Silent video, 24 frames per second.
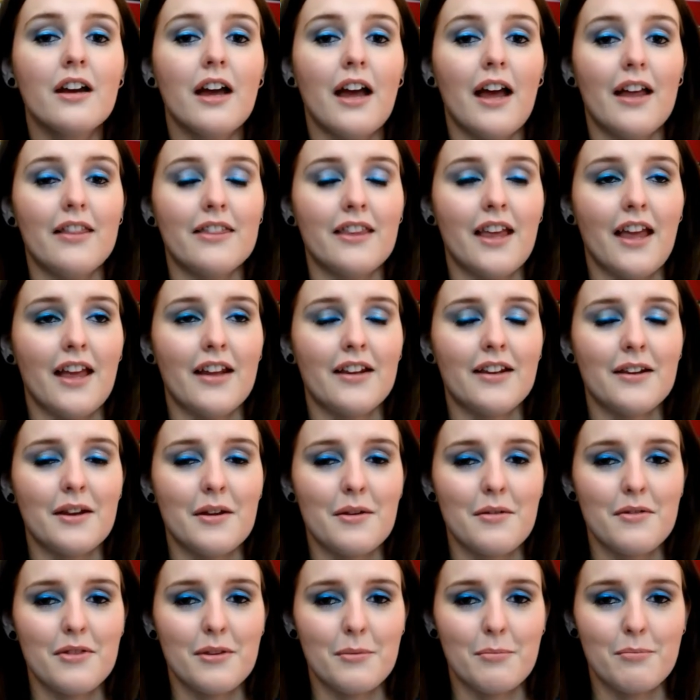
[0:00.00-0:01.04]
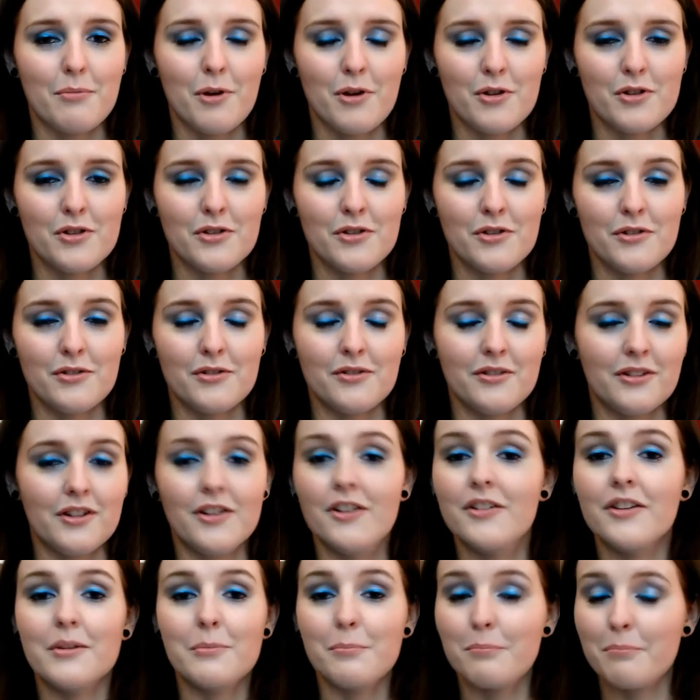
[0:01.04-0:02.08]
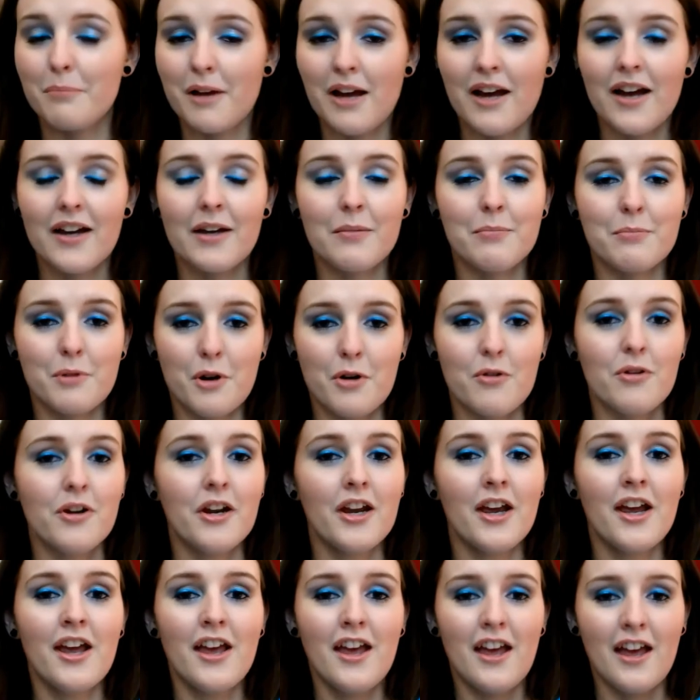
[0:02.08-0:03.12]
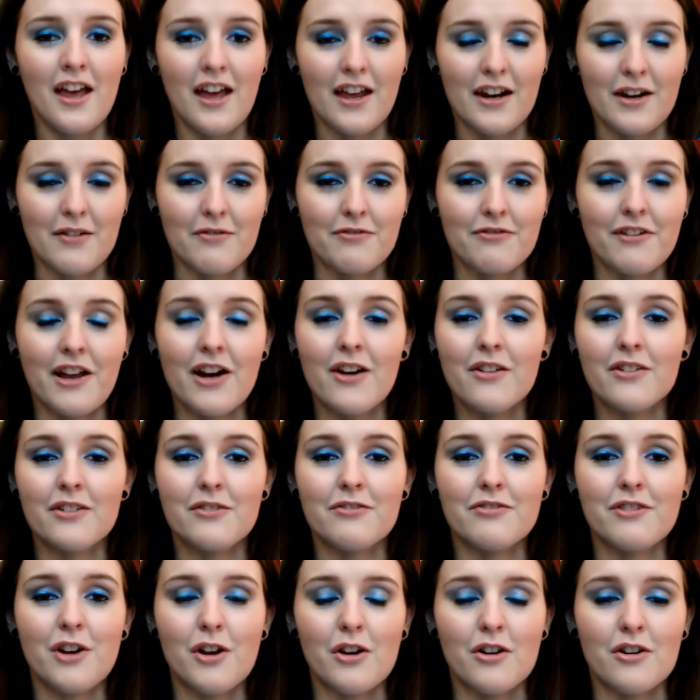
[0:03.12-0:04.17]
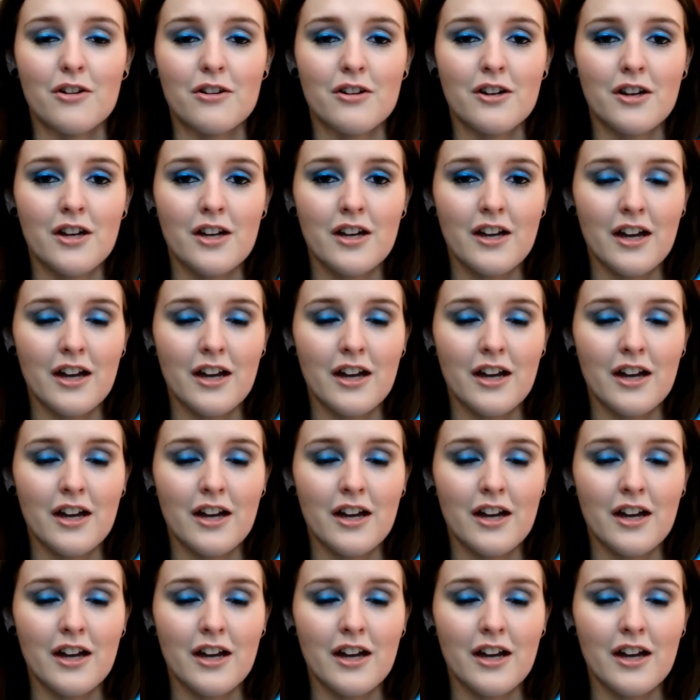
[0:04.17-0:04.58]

and then the bottle or the bag broke and it fell on the floor,